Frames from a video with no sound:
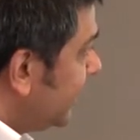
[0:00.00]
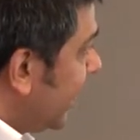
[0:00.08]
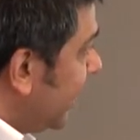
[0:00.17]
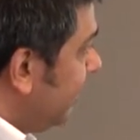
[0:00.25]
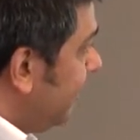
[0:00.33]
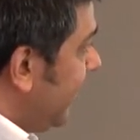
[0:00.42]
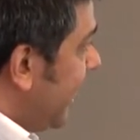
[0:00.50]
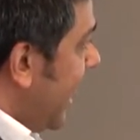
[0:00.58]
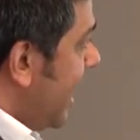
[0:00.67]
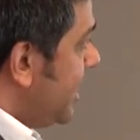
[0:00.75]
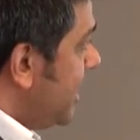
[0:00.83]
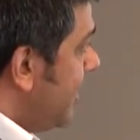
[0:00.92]
kind of
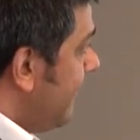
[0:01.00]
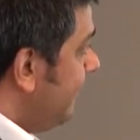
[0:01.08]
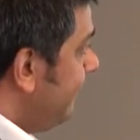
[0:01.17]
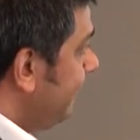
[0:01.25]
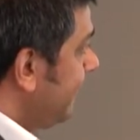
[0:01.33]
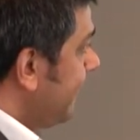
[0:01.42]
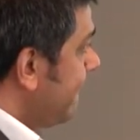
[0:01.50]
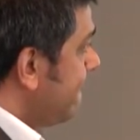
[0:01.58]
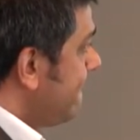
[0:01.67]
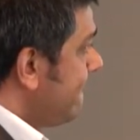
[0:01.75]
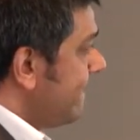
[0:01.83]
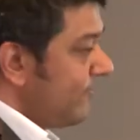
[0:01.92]
planned
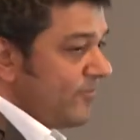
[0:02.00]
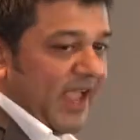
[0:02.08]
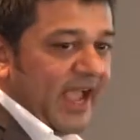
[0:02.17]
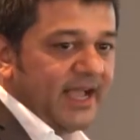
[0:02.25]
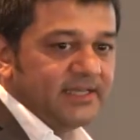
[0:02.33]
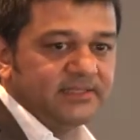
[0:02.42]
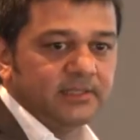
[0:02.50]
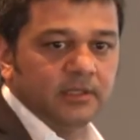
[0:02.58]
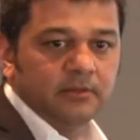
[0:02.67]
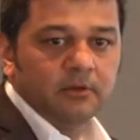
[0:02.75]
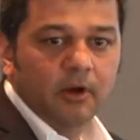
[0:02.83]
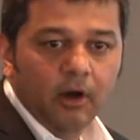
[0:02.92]
as
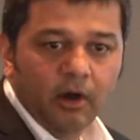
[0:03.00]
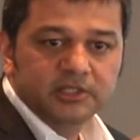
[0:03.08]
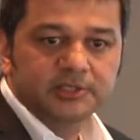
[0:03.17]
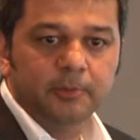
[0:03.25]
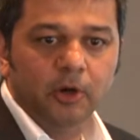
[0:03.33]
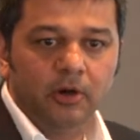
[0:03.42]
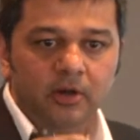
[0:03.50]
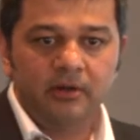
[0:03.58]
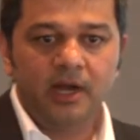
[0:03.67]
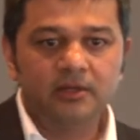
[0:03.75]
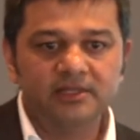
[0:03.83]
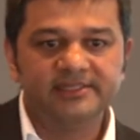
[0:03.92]
an oxbow
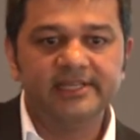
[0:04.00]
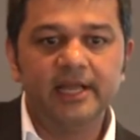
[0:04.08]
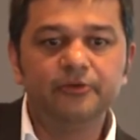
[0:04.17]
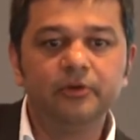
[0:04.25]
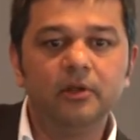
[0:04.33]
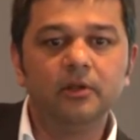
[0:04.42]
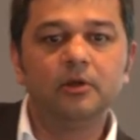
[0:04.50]
around a central